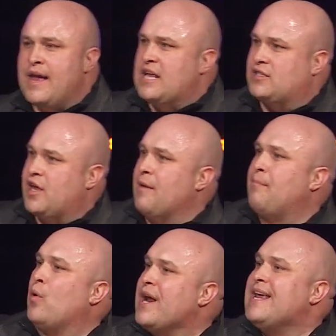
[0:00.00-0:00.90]
is going to
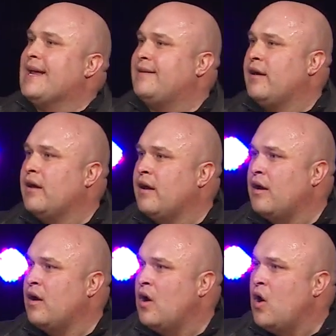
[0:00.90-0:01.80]
bring it
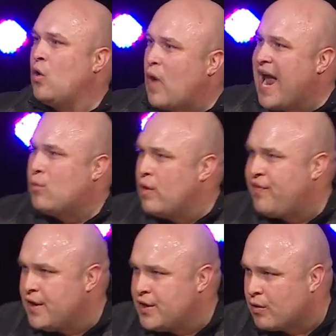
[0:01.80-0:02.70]
right
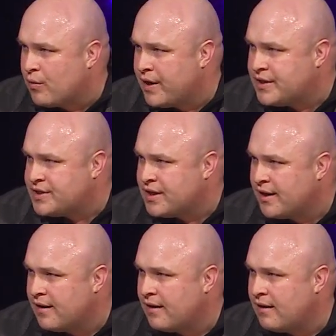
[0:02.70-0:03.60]
within your reach.
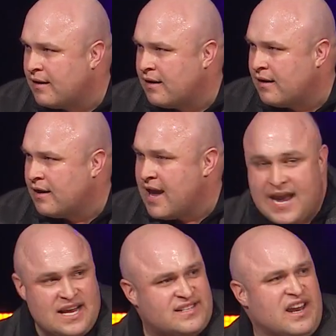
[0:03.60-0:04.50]

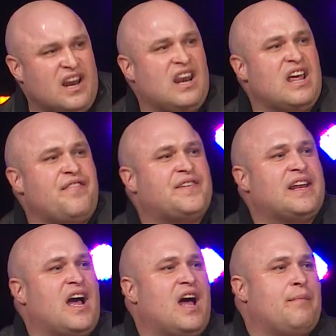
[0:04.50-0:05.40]
He's going to lift
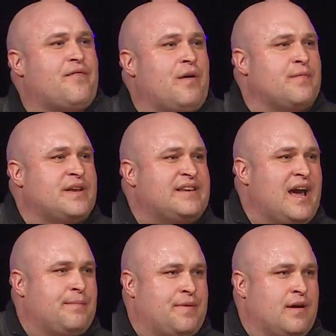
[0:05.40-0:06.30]
it up from the
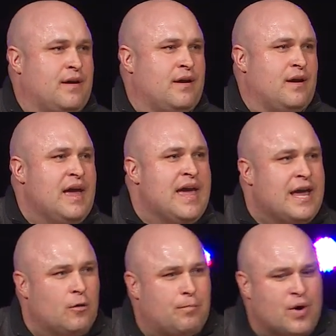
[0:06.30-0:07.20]
depth.
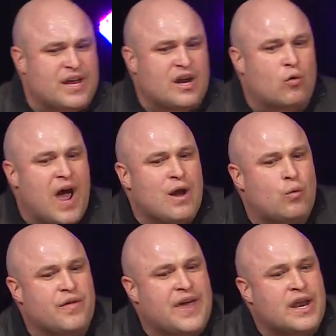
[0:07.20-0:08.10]
He'll bring it right
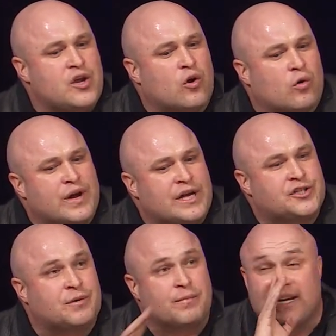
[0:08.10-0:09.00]
within your
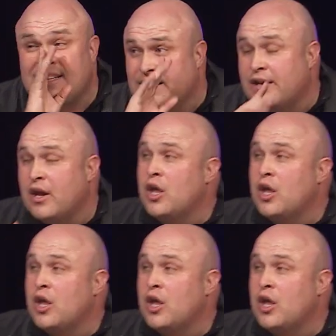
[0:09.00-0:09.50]
reach. But listen,